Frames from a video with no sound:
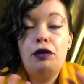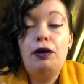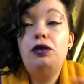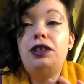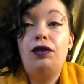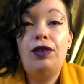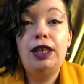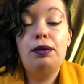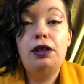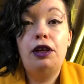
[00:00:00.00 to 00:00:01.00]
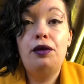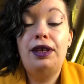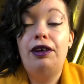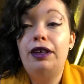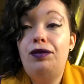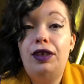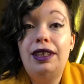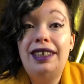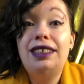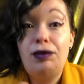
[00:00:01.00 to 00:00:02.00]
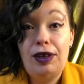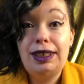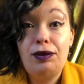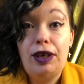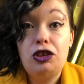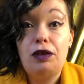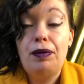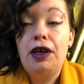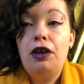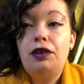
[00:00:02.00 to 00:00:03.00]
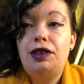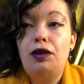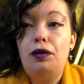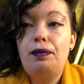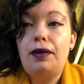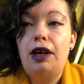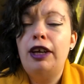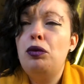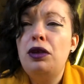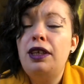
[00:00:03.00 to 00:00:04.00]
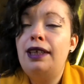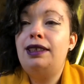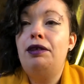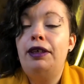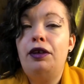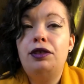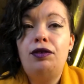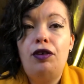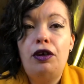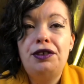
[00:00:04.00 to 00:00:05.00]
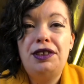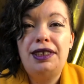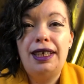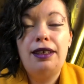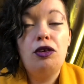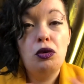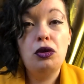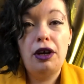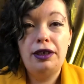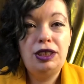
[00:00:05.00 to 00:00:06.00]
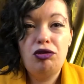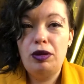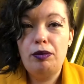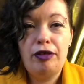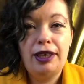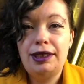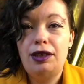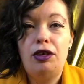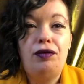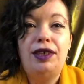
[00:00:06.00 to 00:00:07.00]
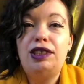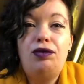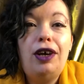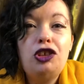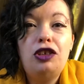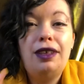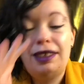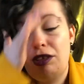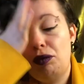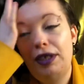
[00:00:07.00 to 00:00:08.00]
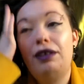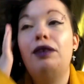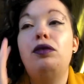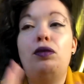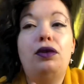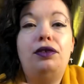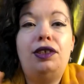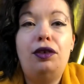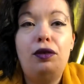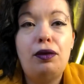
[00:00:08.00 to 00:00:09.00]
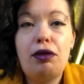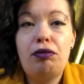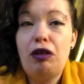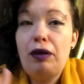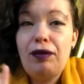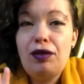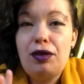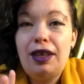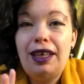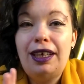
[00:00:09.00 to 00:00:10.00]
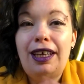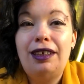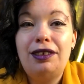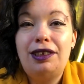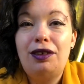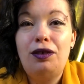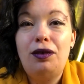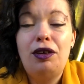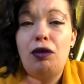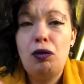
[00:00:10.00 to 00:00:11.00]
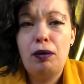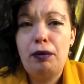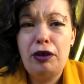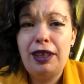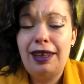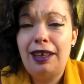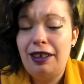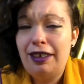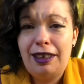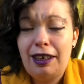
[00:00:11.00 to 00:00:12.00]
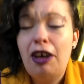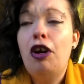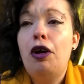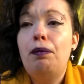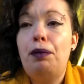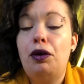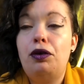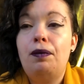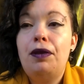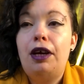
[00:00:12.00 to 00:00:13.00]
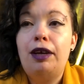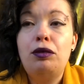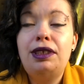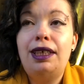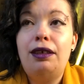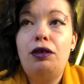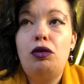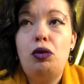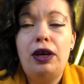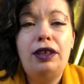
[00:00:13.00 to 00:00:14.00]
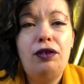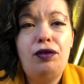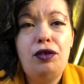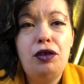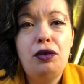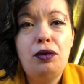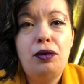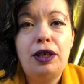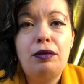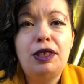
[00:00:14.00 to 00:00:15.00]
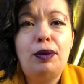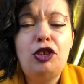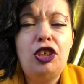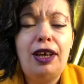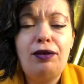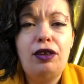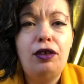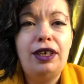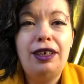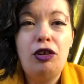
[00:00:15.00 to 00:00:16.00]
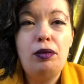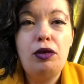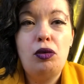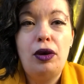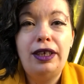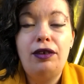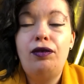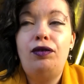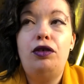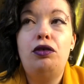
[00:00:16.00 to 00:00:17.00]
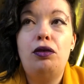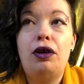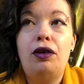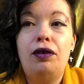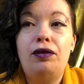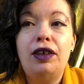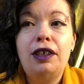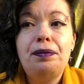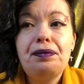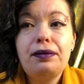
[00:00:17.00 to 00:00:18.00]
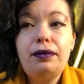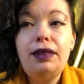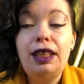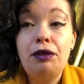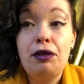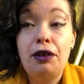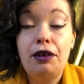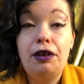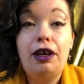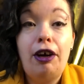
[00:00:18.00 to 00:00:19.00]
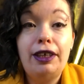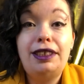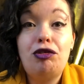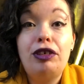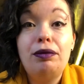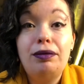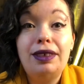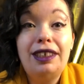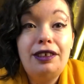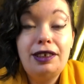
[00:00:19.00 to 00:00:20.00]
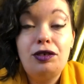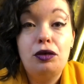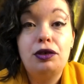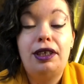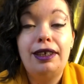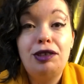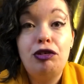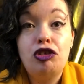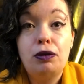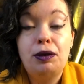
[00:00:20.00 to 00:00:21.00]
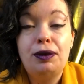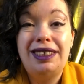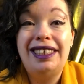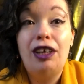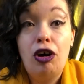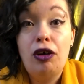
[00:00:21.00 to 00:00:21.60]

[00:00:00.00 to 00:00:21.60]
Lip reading: most available clothing, I feel, is fast fashion. So I wouldn't necessarily go as far as to say that all high street brands are fast fashion. There's no way that I would want to throw everything into, you know, one bucket like that. But I would say that quite a few, especially after looking it up, quite a few of the high street stores, high street shops that we see are